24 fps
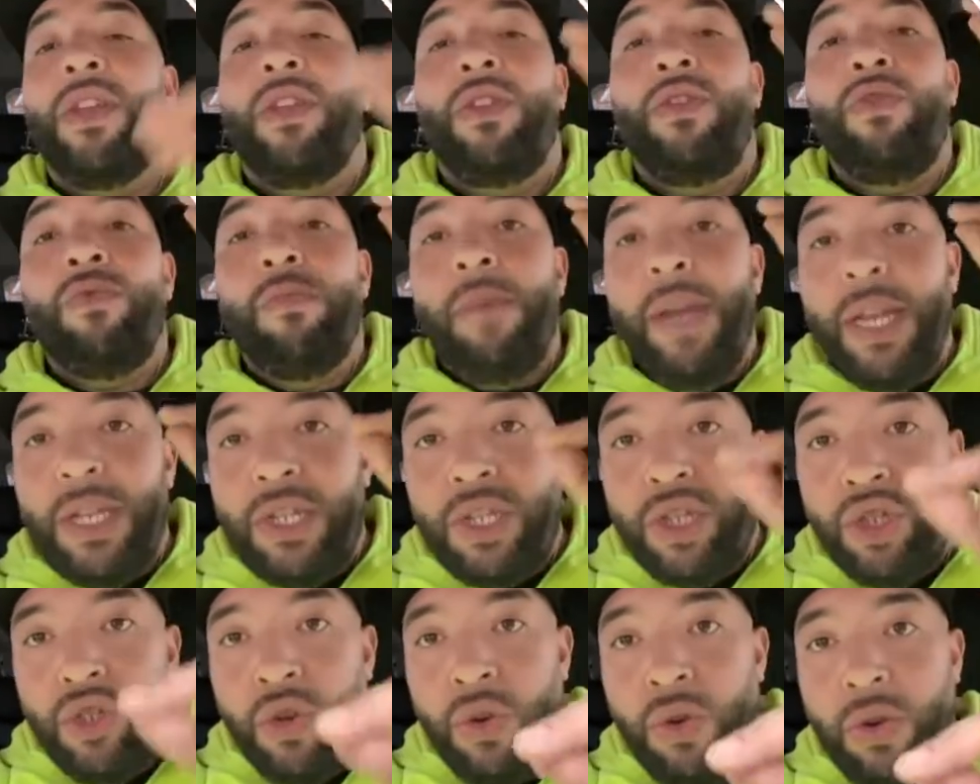You make
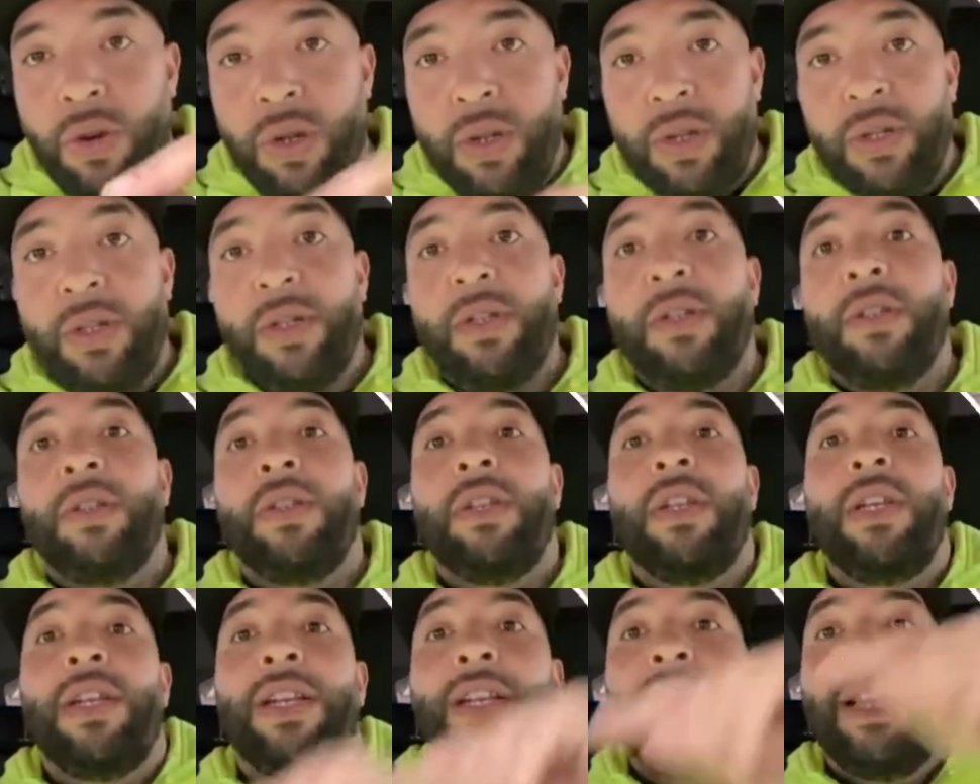sure
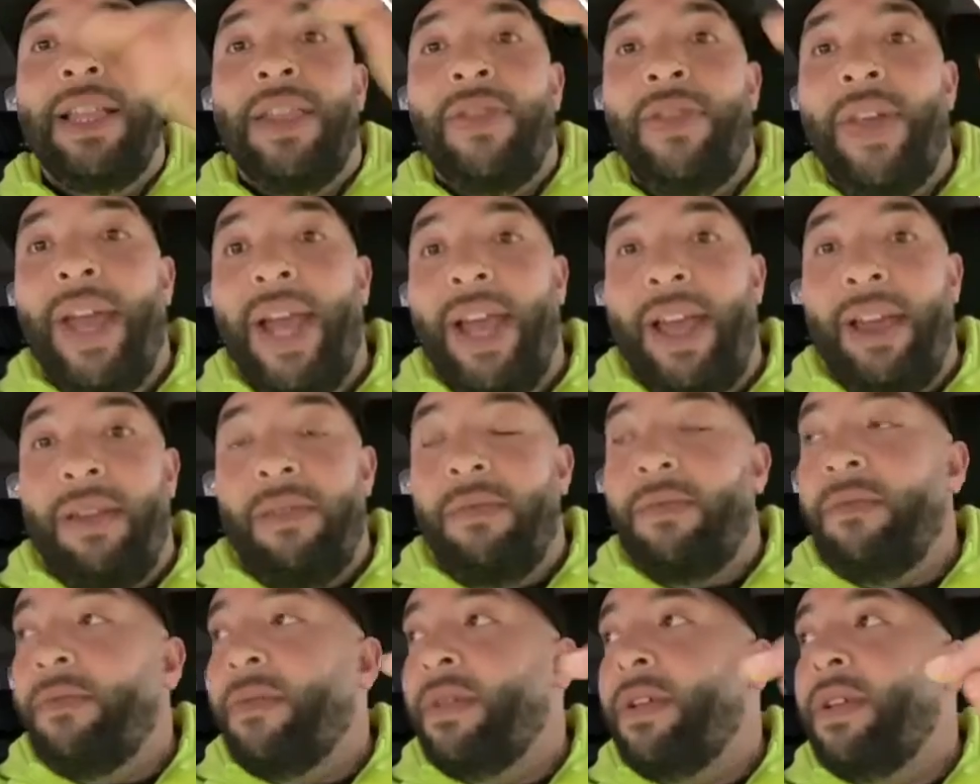that,
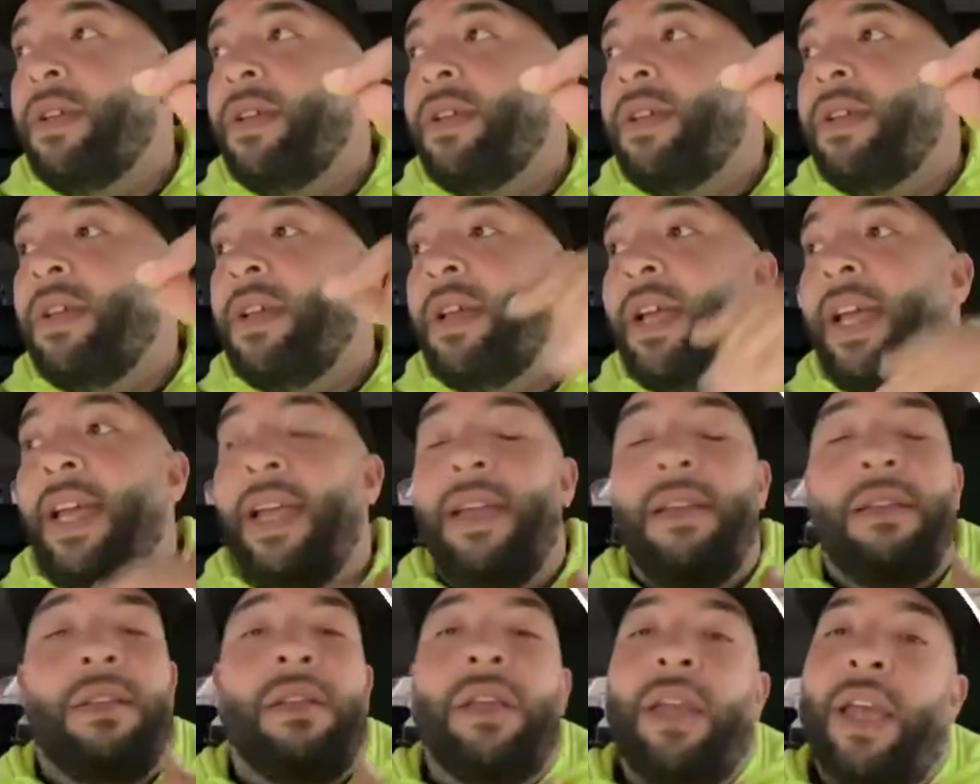
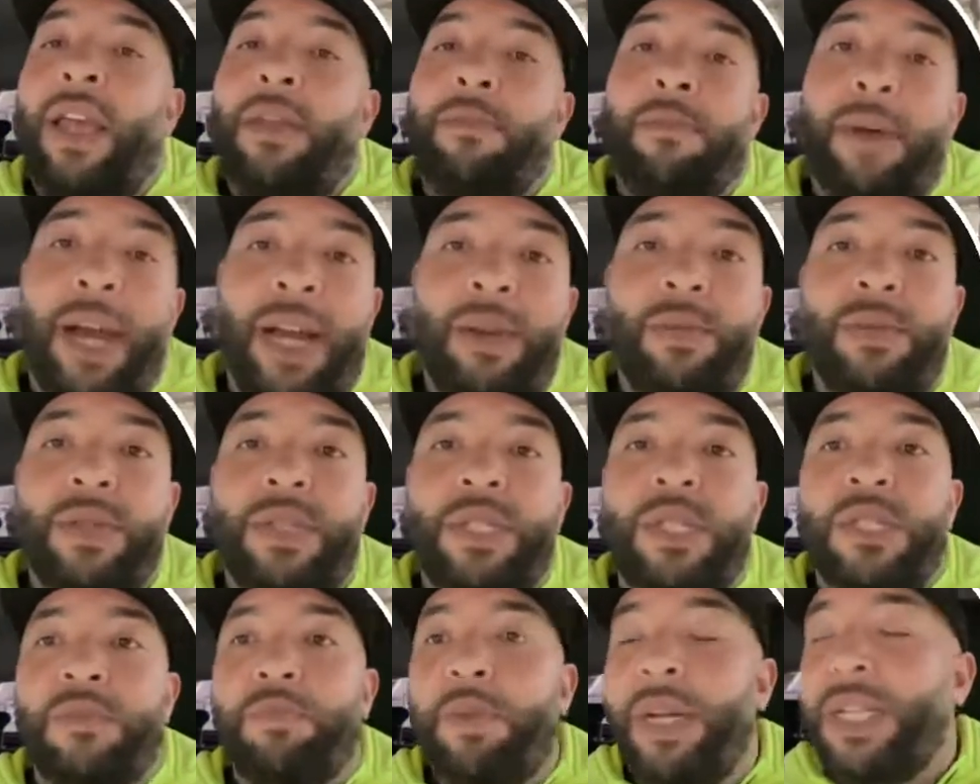and mine was a
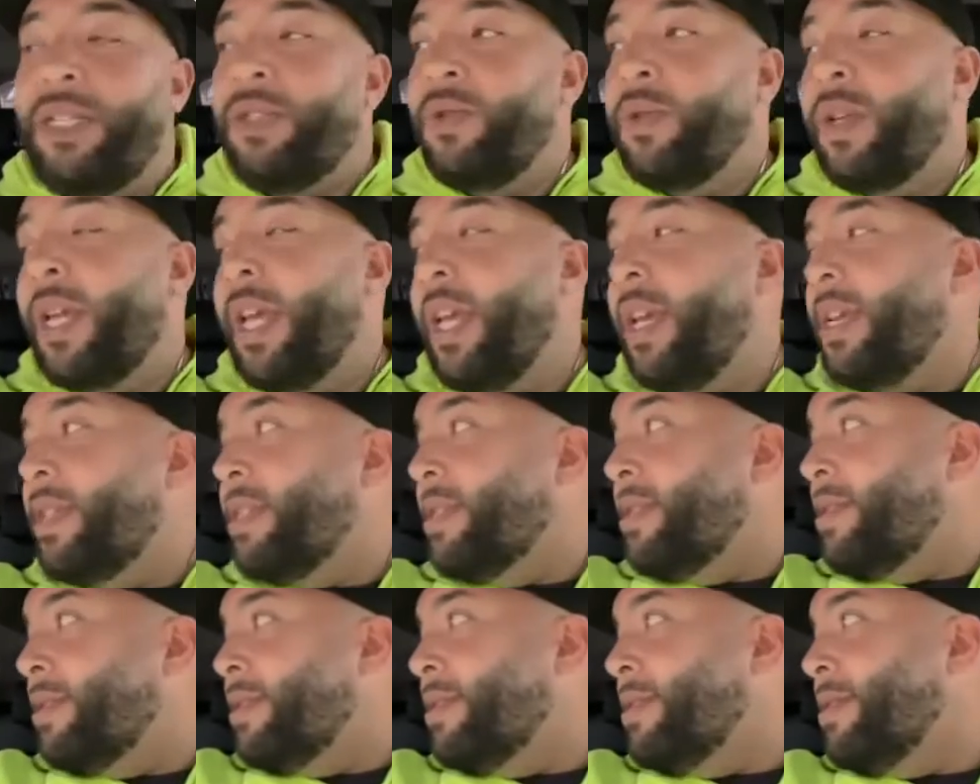special
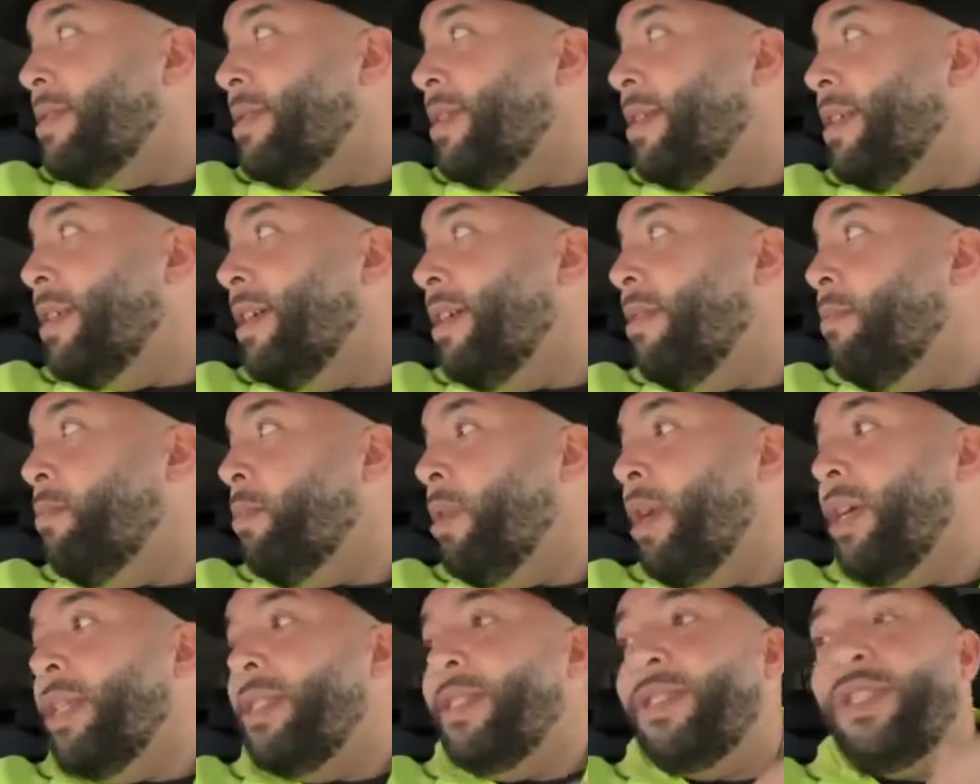case,
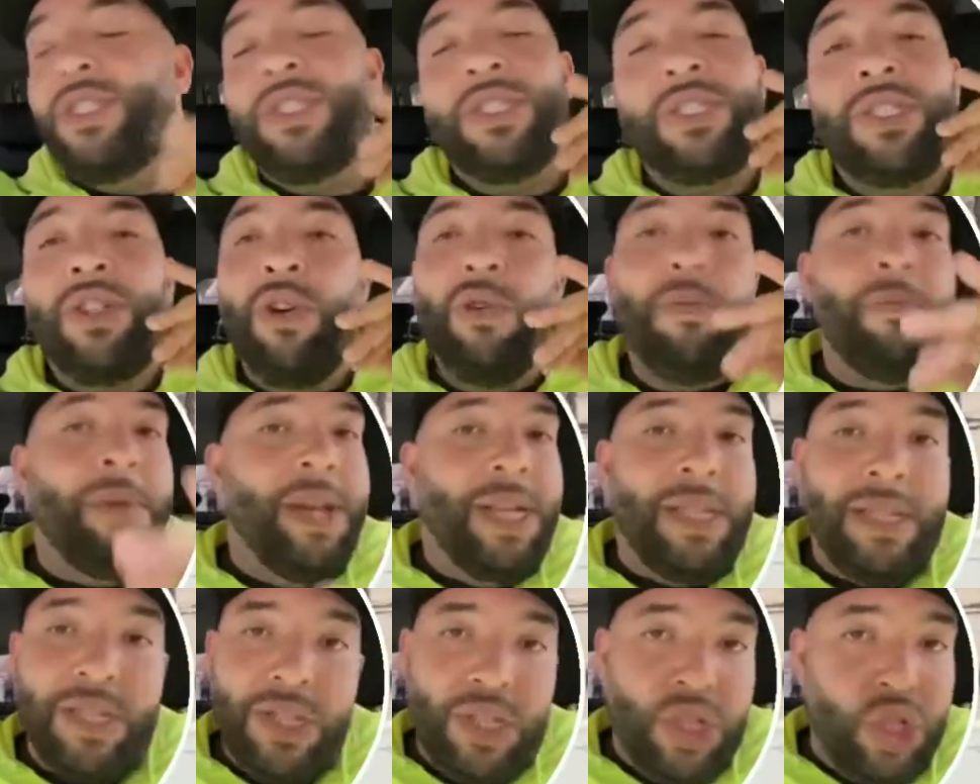but just don't make
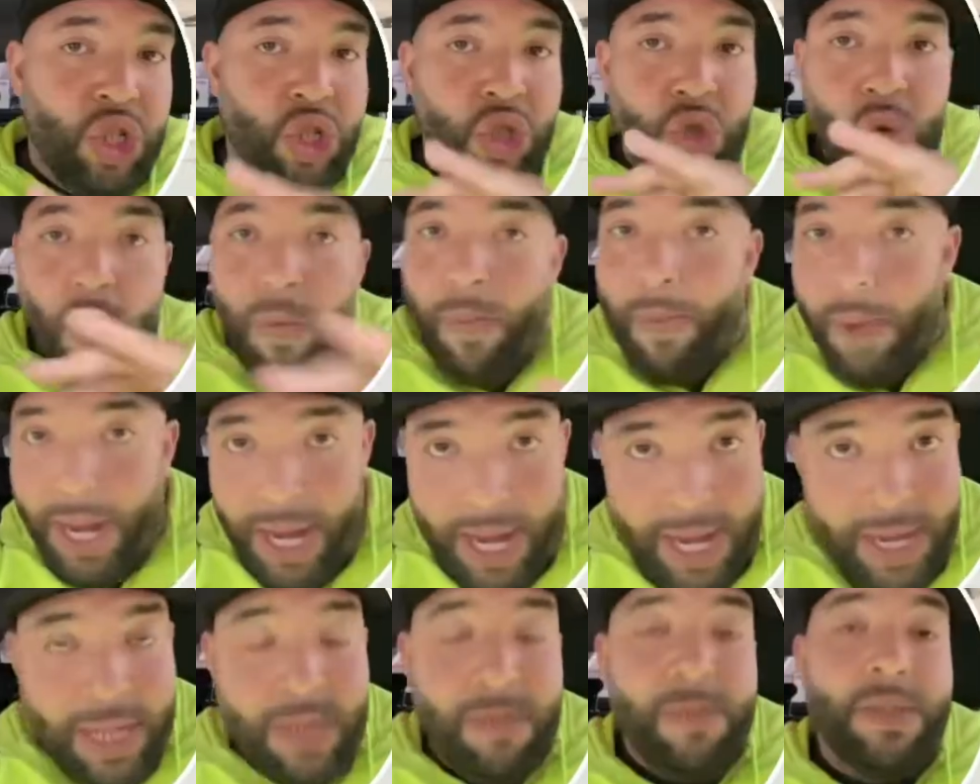the stupid
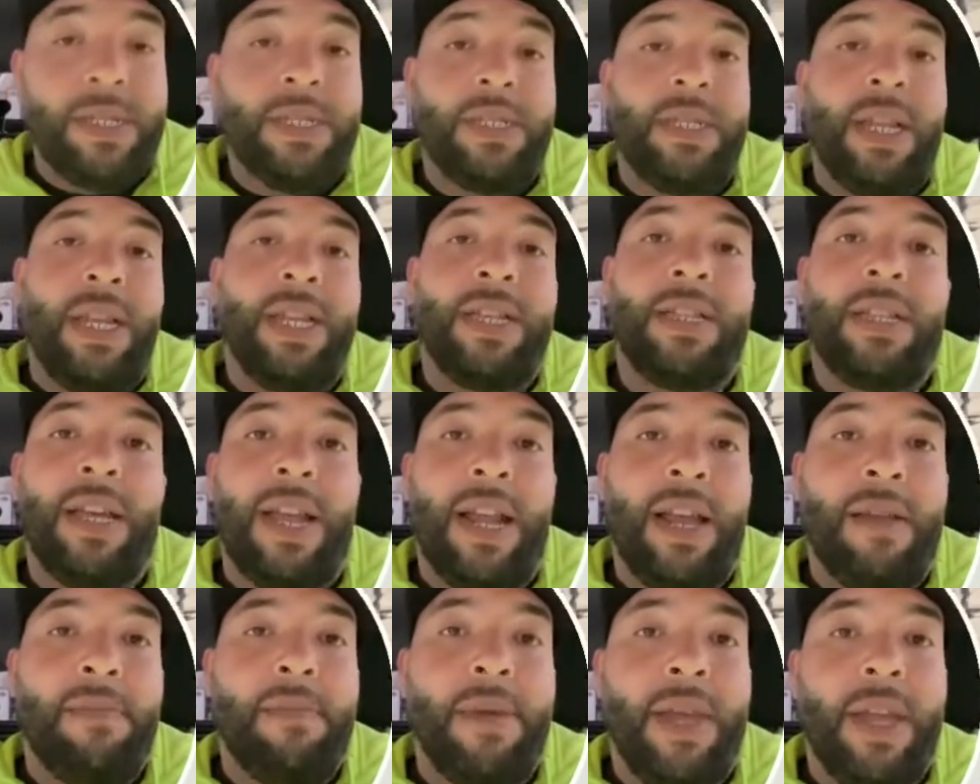ass mistake that
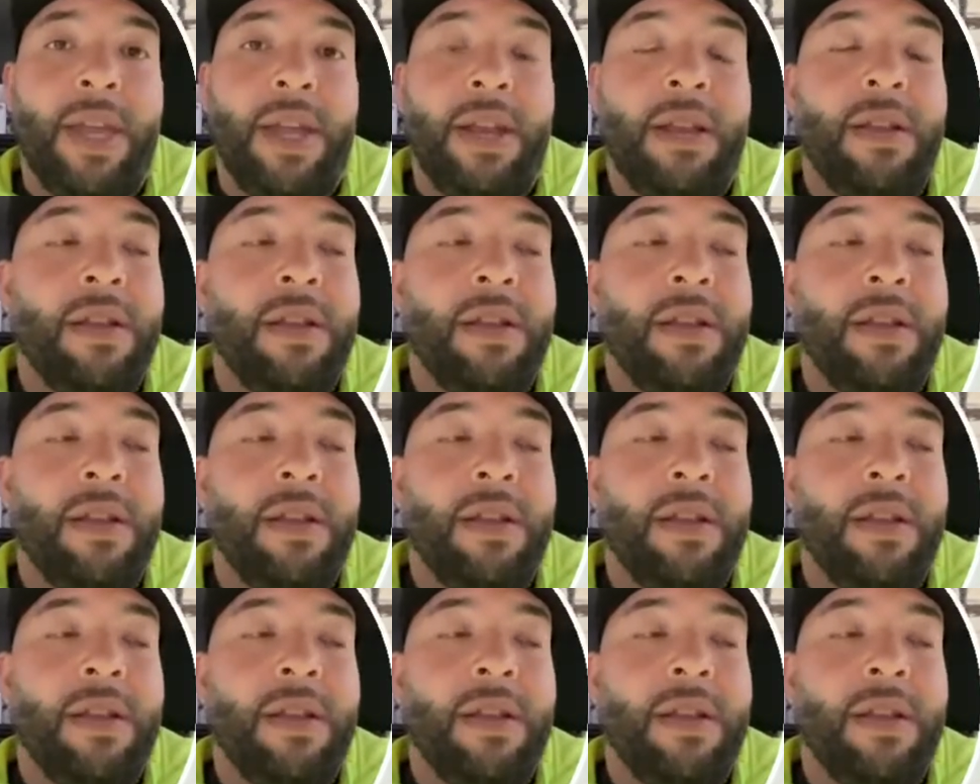I made.